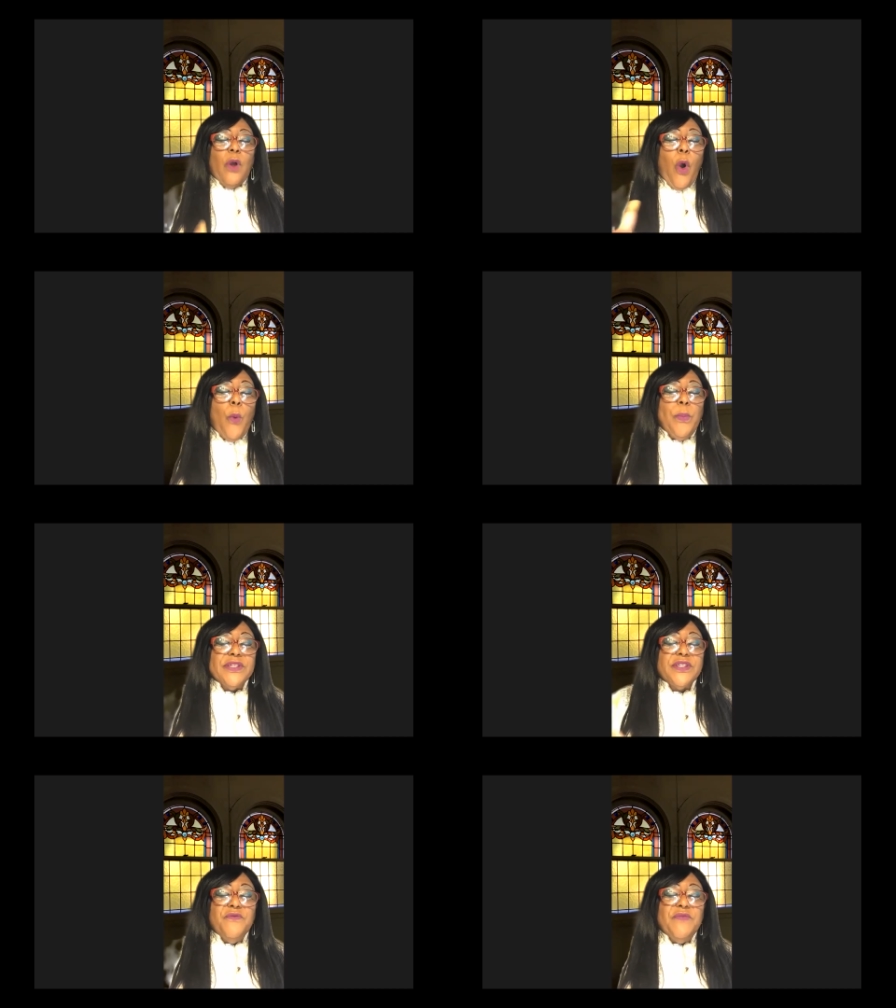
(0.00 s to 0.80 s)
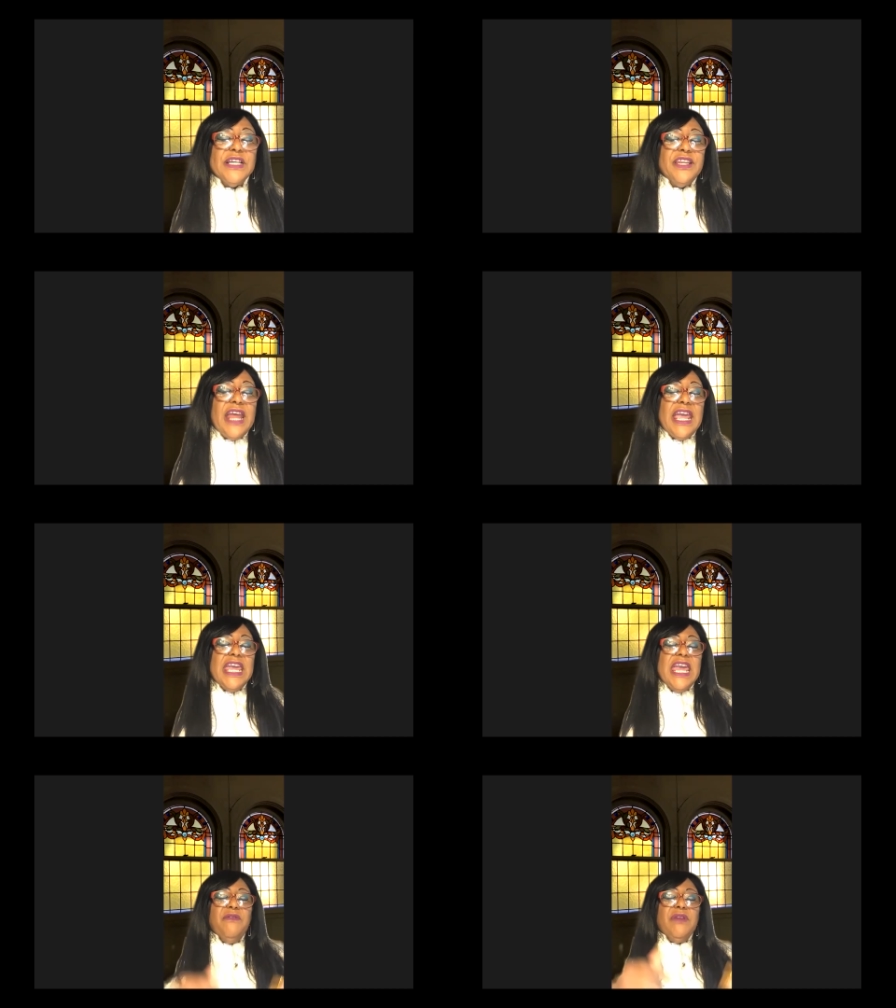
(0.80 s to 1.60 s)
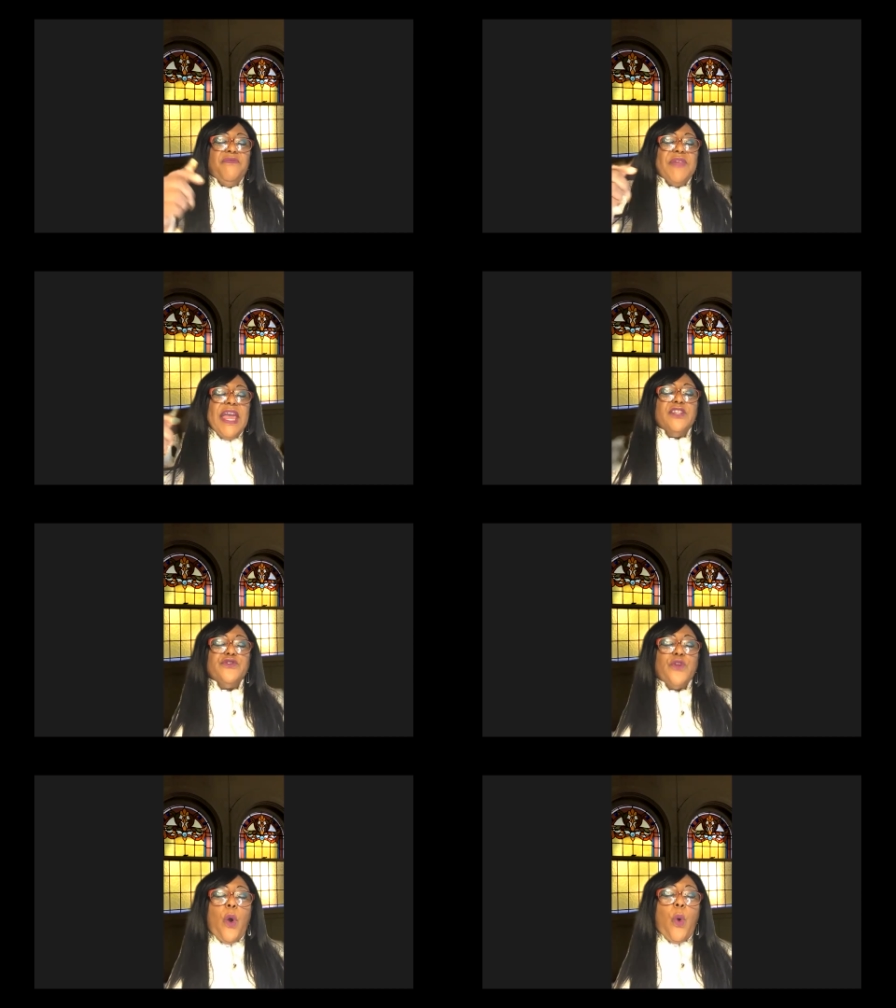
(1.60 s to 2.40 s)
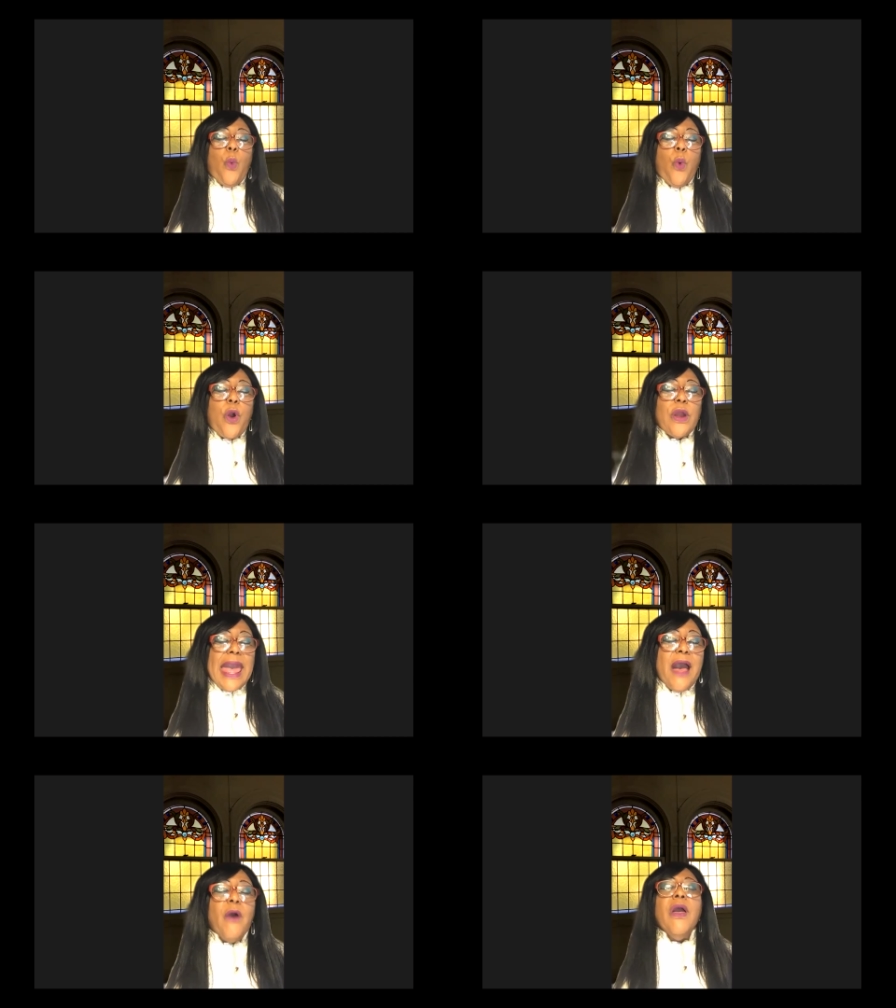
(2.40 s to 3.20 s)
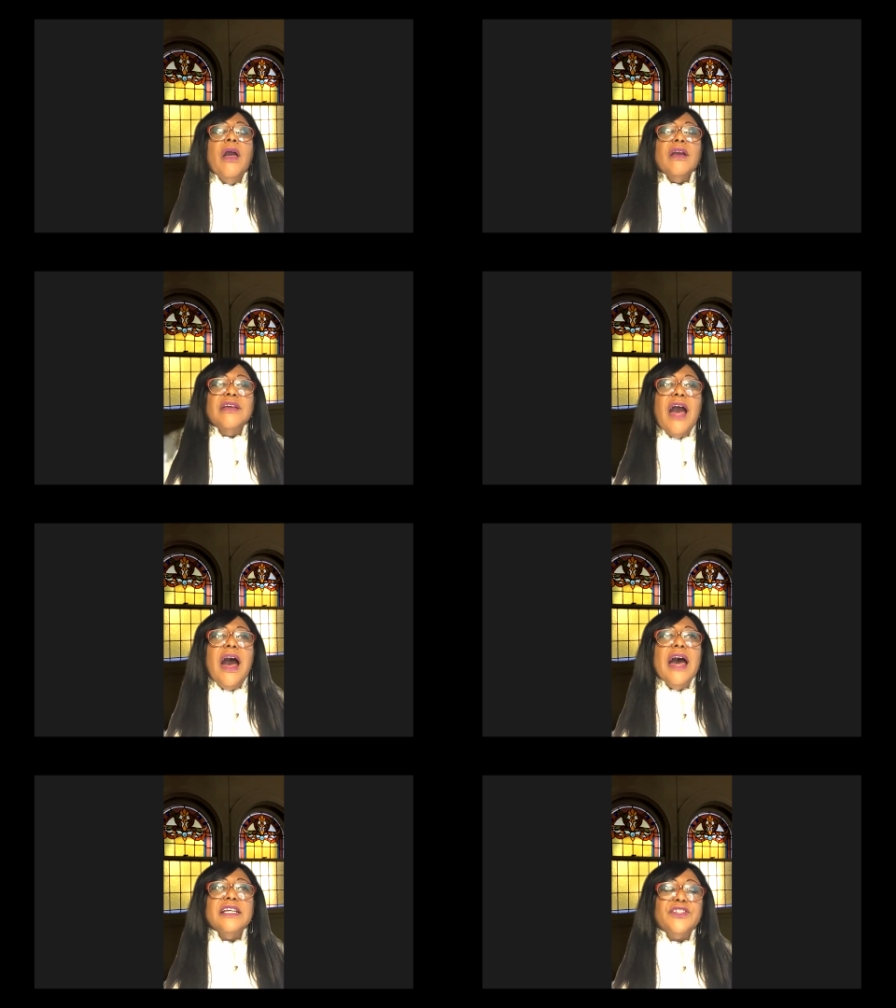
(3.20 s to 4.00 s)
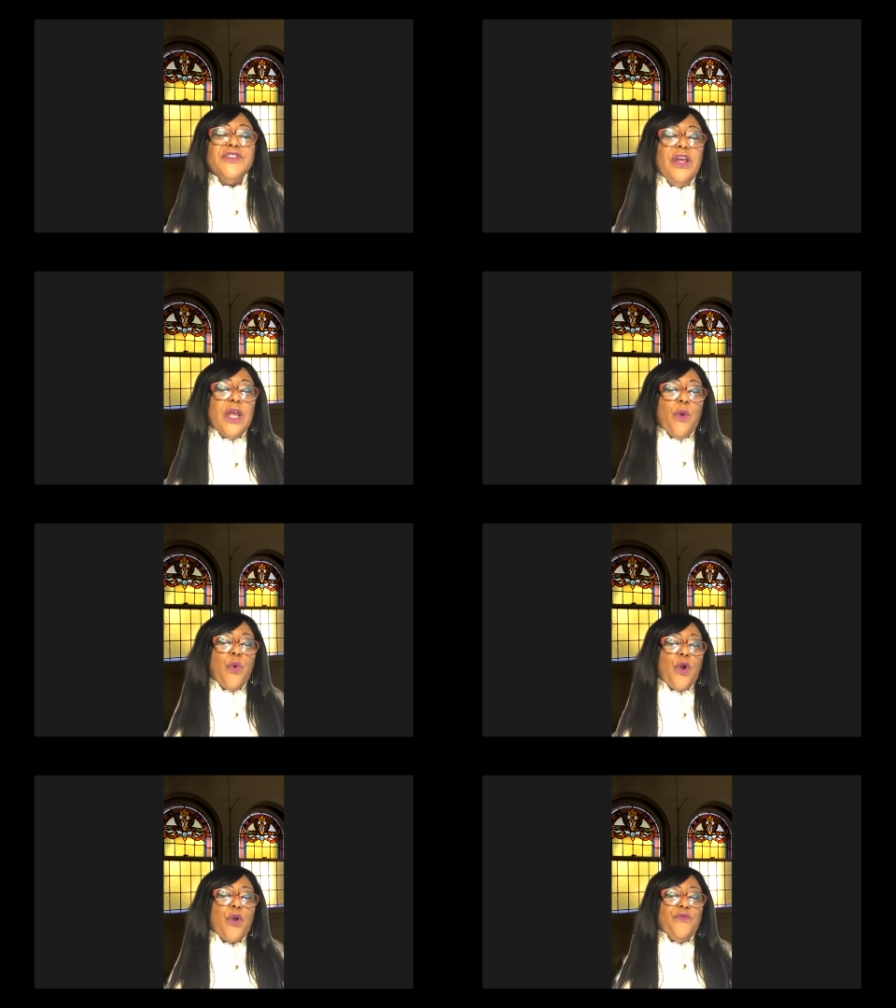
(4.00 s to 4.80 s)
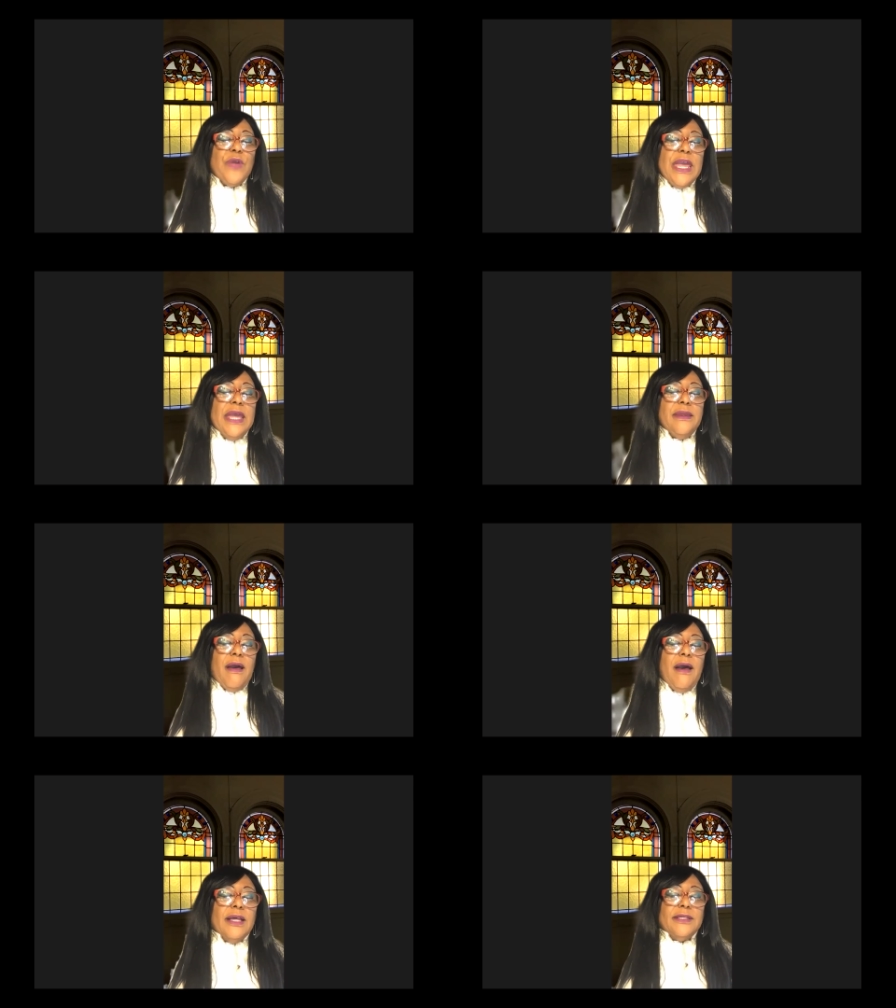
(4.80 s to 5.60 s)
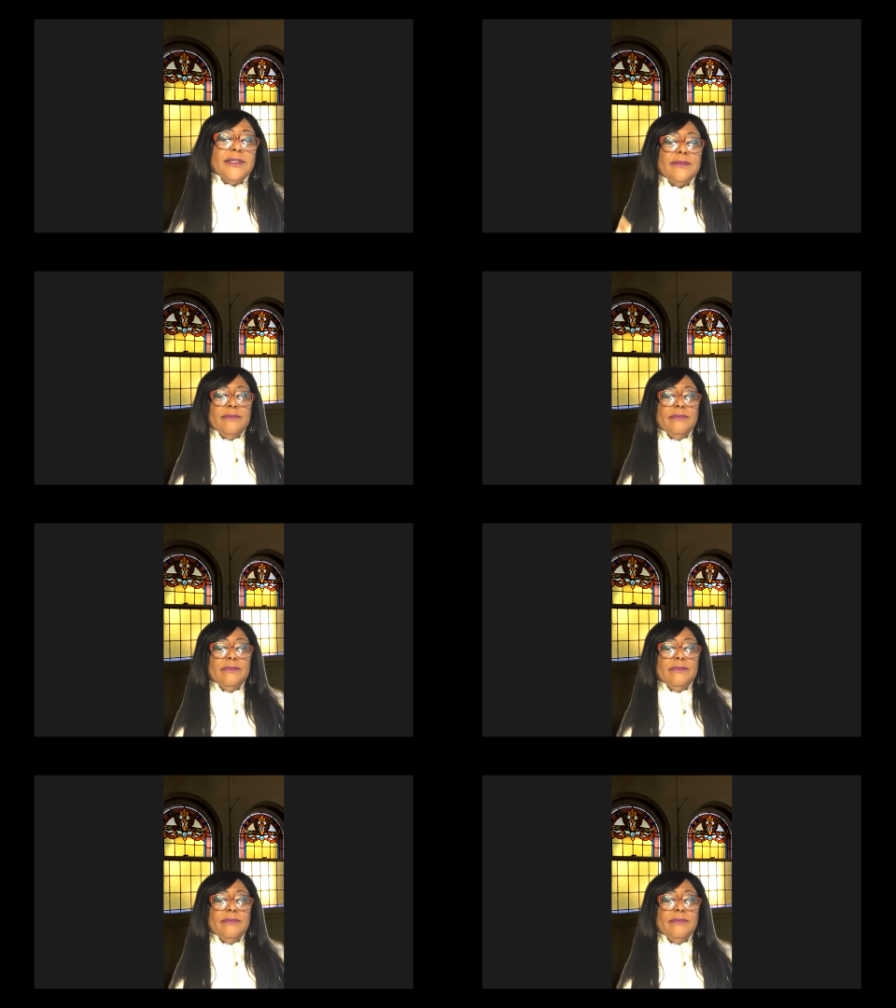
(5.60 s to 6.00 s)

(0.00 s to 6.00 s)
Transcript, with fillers: Hope is conviction that even if things don't work out, God is still at work in us.